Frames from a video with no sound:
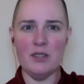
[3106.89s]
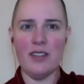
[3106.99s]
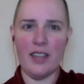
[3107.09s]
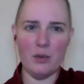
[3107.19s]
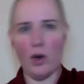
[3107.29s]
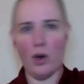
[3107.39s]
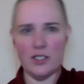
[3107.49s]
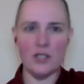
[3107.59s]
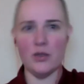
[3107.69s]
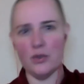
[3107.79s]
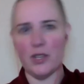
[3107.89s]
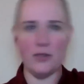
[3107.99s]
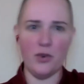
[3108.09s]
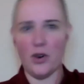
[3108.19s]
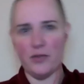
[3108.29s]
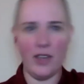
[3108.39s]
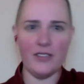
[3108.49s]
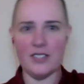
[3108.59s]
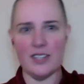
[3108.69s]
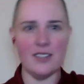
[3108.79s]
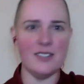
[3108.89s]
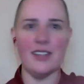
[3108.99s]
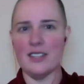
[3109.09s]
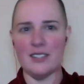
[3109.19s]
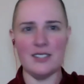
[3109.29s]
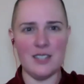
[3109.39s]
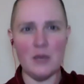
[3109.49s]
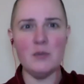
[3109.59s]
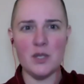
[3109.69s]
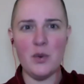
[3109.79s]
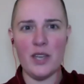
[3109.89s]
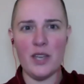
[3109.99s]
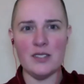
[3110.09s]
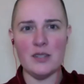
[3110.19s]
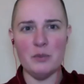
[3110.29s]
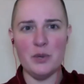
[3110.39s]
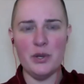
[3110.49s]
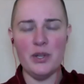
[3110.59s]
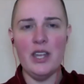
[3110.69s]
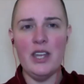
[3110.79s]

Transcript: like one, two, three, four, five, six, like it seems quite simple,